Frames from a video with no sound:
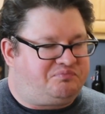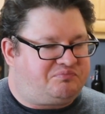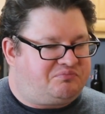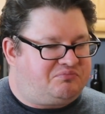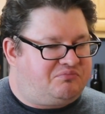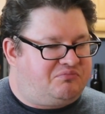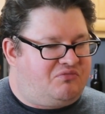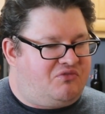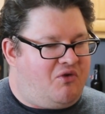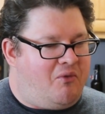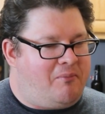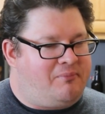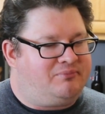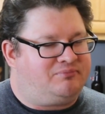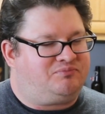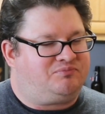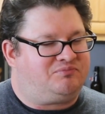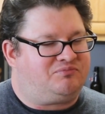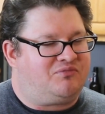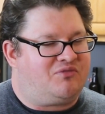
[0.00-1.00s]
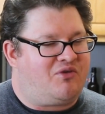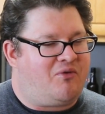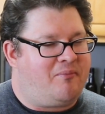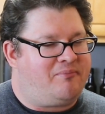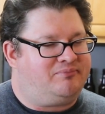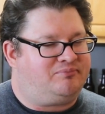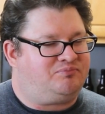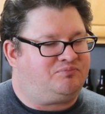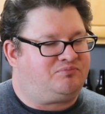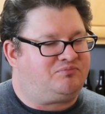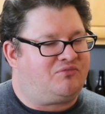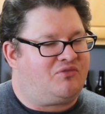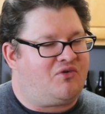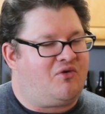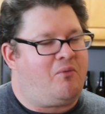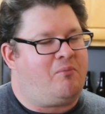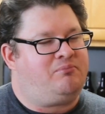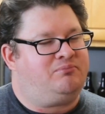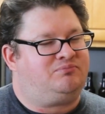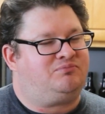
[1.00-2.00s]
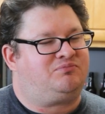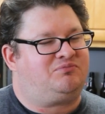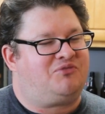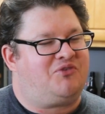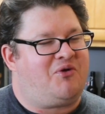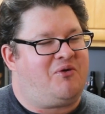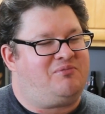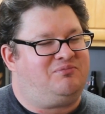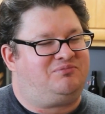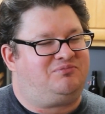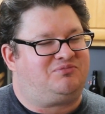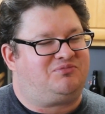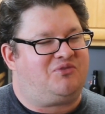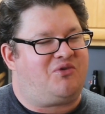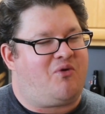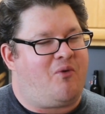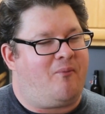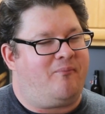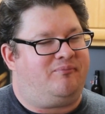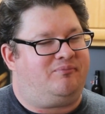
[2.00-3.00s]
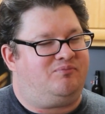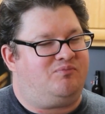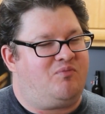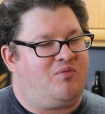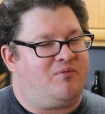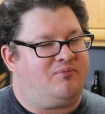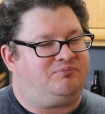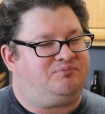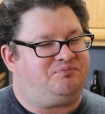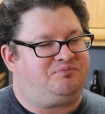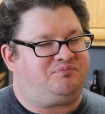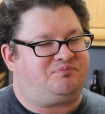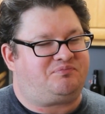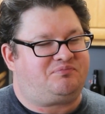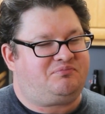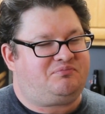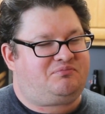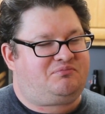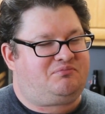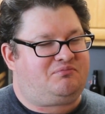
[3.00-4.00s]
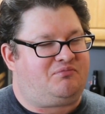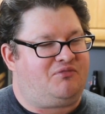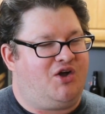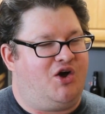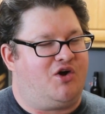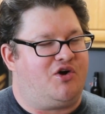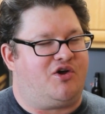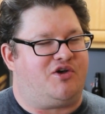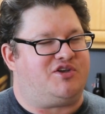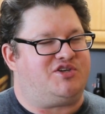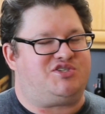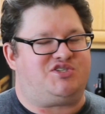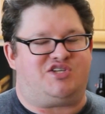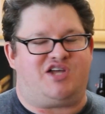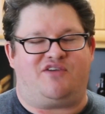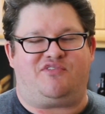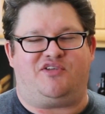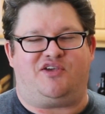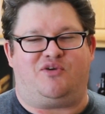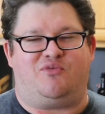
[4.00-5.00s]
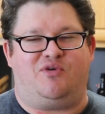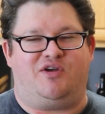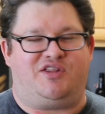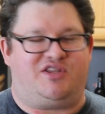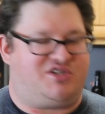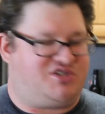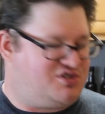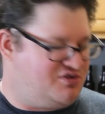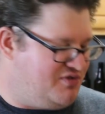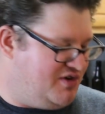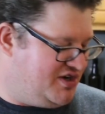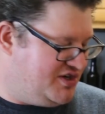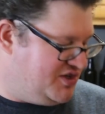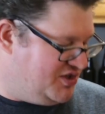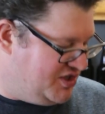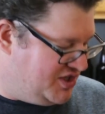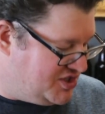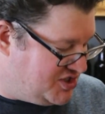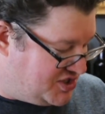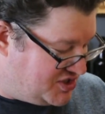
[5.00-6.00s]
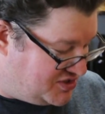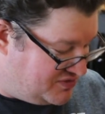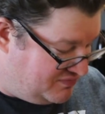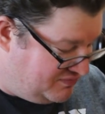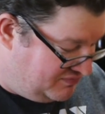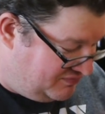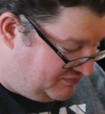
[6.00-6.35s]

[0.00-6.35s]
Desserty, but reminds you of chicken. That kind of sounds like a win. Oh no, this is definitely a win. This is fucking delicious.